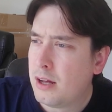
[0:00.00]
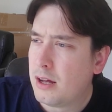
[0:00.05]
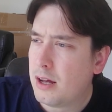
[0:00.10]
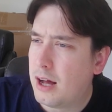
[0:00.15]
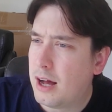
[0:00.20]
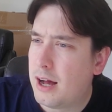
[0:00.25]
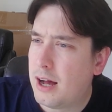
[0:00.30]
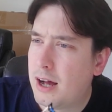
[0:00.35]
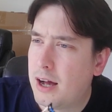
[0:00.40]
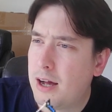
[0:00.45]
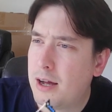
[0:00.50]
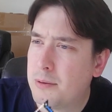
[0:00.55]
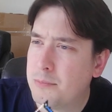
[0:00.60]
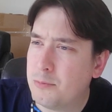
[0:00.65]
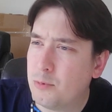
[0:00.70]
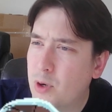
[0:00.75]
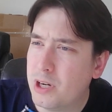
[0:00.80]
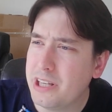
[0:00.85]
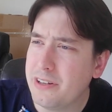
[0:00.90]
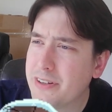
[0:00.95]

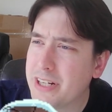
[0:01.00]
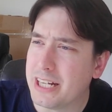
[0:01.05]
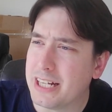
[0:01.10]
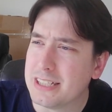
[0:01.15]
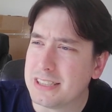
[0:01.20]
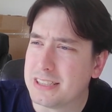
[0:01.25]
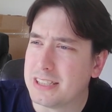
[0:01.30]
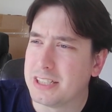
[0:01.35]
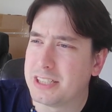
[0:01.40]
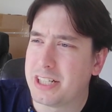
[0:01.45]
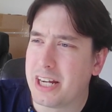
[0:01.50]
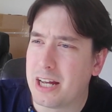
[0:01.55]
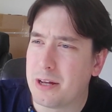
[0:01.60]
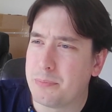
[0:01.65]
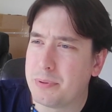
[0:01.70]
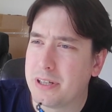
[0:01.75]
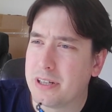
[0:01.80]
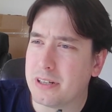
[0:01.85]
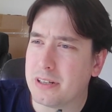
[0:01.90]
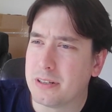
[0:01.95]
What even is the
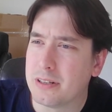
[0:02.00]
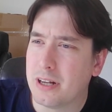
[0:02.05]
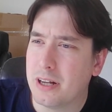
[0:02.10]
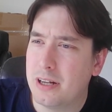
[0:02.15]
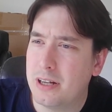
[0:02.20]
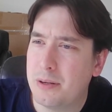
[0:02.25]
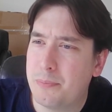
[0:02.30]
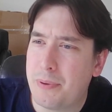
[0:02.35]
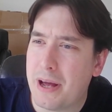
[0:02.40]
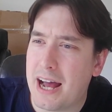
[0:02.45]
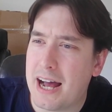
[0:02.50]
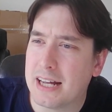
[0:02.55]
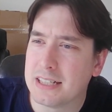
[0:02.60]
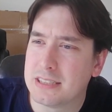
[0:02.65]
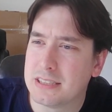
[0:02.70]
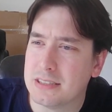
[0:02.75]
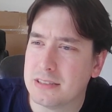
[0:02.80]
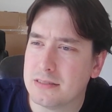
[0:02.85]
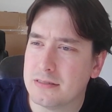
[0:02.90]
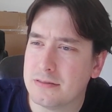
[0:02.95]
champion
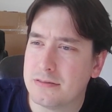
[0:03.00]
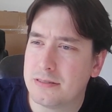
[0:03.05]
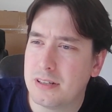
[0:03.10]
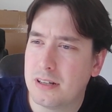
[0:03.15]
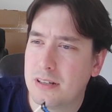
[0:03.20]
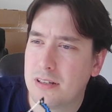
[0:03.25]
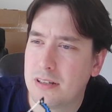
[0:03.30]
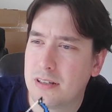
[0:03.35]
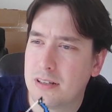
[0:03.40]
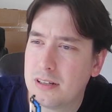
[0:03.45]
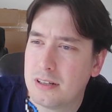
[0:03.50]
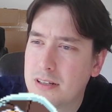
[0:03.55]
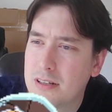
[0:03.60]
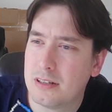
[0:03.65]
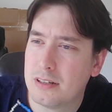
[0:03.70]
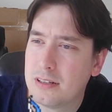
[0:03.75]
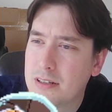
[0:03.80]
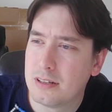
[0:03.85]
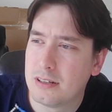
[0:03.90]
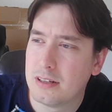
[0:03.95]
passive?
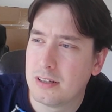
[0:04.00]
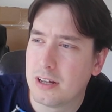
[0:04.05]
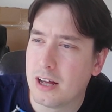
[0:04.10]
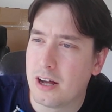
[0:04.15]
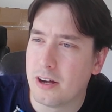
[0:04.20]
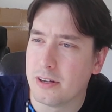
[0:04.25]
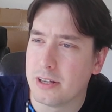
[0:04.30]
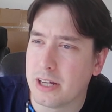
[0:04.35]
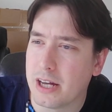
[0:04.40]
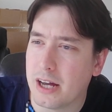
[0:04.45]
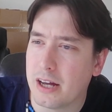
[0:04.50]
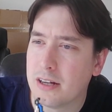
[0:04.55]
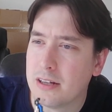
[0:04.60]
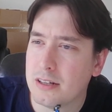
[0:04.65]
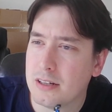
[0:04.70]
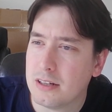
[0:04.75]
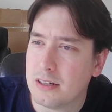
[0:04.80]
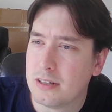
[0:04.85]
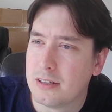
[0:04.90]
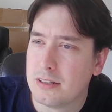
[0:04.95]
Oh yeah.
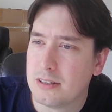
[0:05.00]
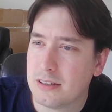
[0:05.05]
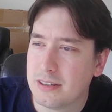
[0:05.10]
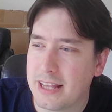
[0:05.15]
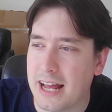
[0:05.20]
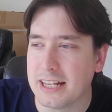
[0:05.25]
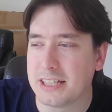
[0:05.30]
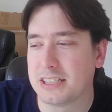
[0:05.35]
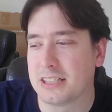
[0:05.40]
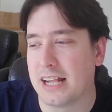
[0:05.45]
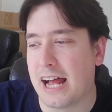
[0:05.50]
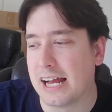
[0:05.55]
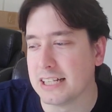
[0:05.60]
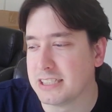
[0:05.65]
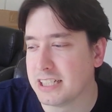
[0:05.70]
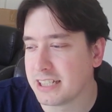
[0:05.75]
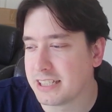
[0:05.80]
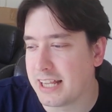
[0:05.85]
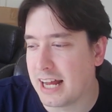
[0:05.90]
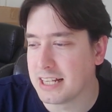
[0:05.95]
That's
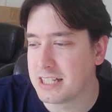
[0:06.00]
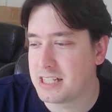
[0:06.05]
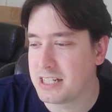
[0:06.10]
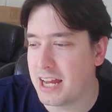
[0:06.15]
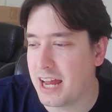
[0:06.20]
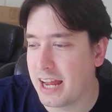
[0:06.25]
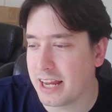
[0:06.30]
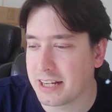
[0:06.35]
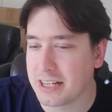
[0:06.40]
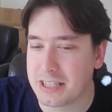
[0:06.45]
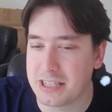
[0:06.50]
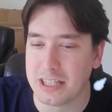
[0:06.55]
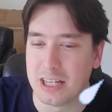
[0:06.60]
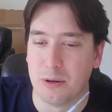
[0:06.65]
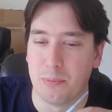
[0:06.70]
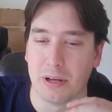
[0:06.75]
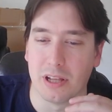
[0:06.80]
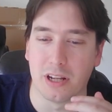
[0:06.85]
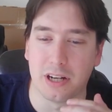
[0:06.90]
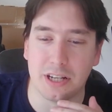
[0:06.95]
classic, that's staying. It's the
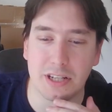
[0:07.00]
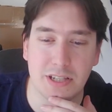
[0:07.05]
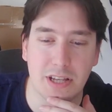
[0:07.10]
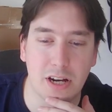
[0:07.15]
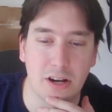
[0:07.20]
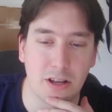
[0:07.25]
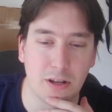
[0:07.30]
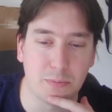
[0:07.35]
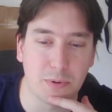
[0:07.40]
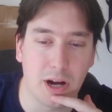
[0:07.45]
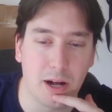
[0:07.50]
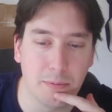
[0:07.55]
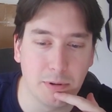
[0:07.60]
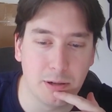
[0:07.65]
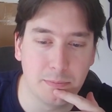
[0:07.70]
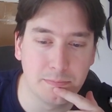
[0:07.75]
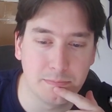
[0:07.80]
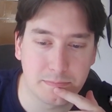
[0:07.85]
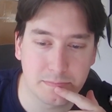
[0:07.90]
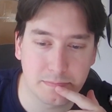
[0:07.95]
abilities that are the problem.